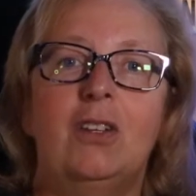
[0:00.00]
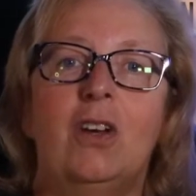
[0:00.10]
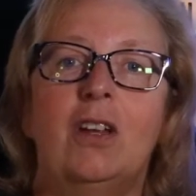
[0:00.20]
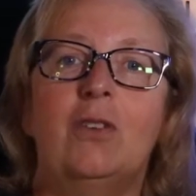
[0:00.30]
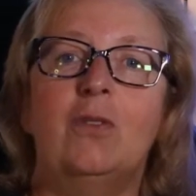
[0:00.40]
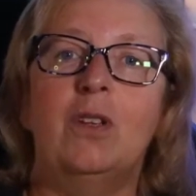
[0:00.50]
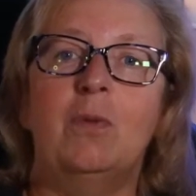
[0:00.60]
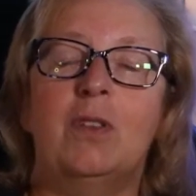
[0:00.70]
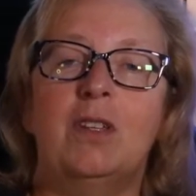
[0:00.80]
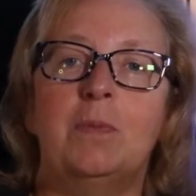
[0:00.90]
Not only
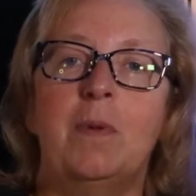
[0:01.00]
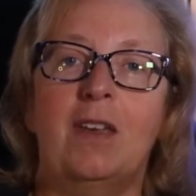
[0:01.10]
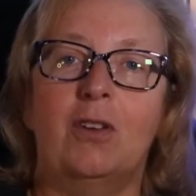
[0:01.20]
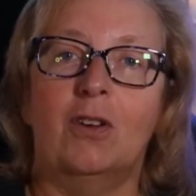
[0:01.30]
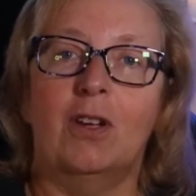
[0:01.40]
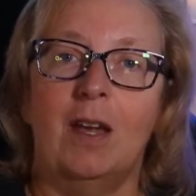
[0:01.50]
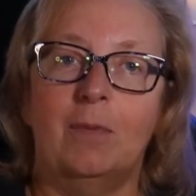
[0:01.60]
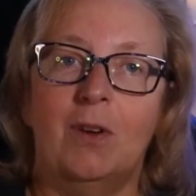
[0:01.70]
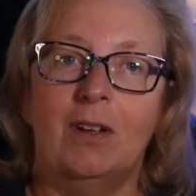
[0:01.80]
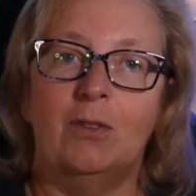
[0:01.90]
will this make your
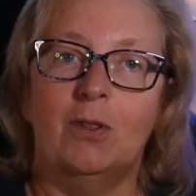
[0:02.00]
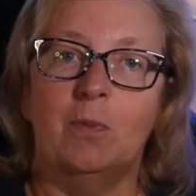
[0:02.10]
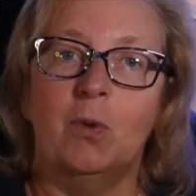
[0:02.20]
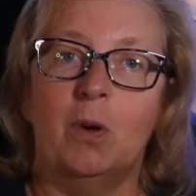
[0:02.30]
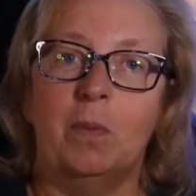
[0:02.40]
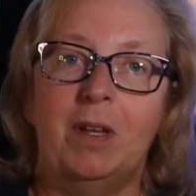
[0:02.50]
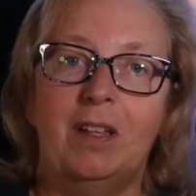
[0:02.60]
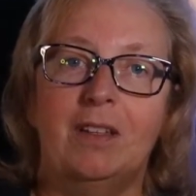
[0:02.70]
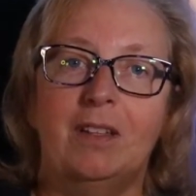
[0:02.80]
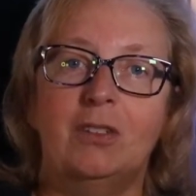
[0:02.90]
campground look more
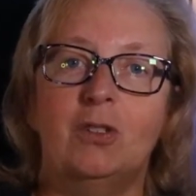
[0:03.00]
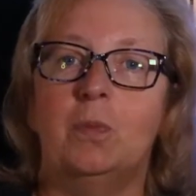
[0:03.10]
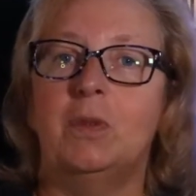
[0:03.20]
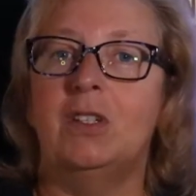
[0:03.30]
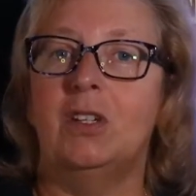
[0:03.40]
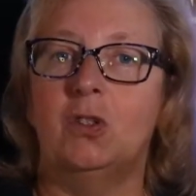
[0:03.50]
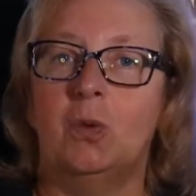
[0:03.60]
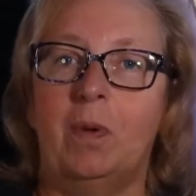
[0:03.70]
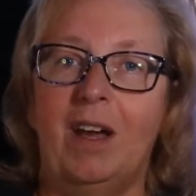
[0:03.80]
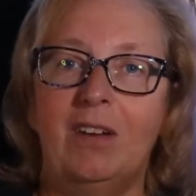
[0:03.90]
appealing to
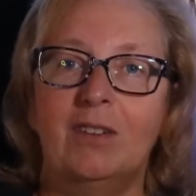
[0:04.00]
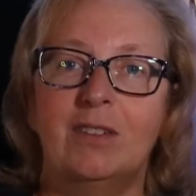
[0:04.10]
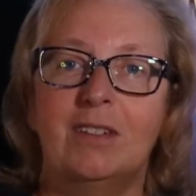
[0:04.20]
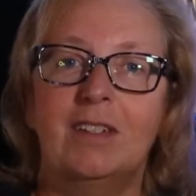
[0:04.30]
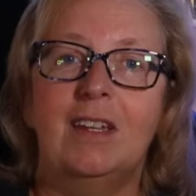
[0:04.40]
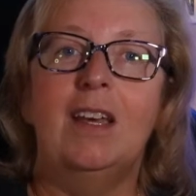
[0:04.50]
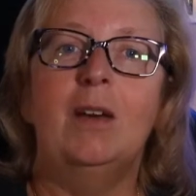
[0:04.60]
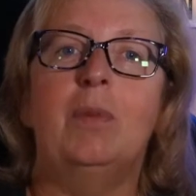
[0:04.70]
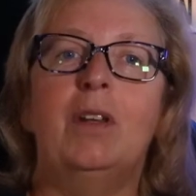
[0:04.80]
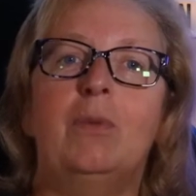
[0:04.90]
potential buyers,
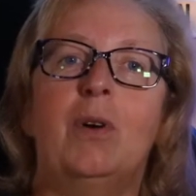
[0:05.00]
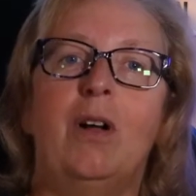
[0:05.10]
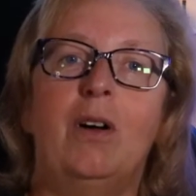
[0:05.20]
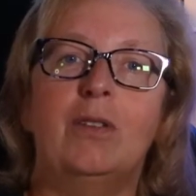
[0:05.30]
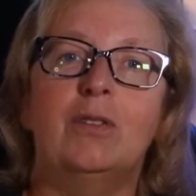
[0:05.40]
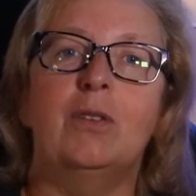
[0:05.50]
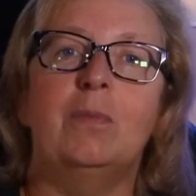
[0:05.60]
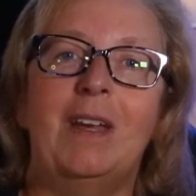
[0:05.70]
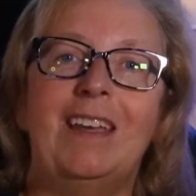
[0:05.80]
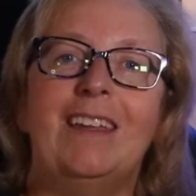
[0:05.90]
but it will
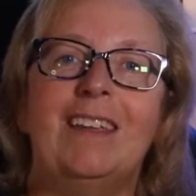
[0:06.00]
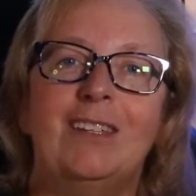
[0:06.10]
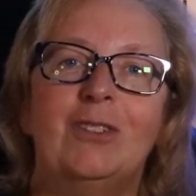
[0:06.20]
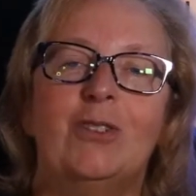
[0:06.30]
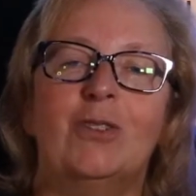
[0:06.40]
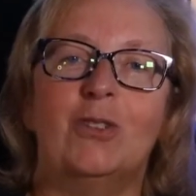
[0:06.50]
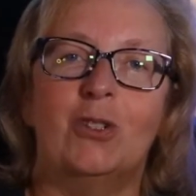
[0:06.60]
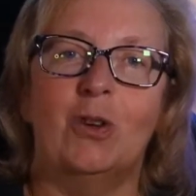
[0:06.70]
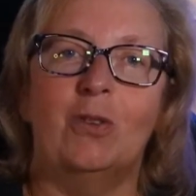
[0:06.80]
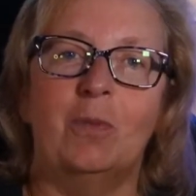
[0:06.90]
also make it easier to
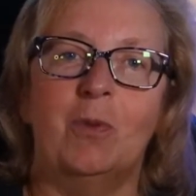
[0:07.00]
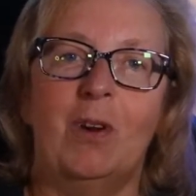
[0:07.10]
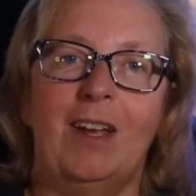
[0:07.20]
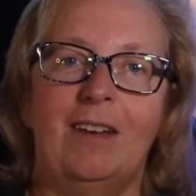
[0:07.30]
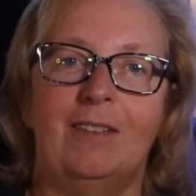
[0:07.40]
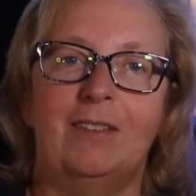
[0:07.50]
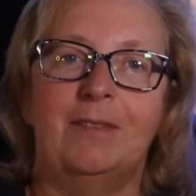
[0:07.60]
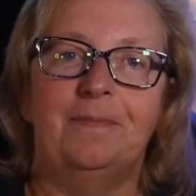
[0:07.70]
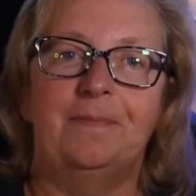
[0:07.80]
show them around.